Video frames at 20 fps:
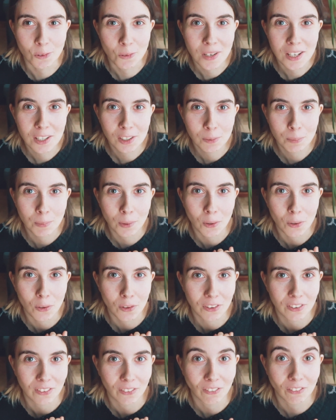we are
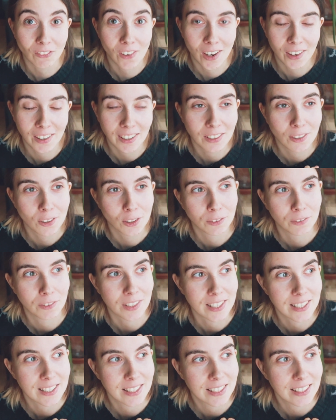both very
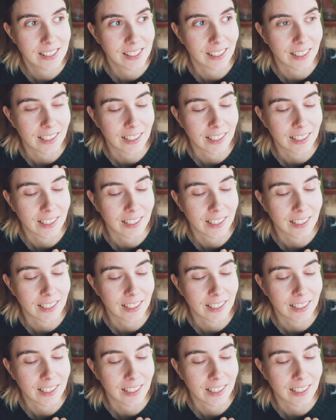nervous.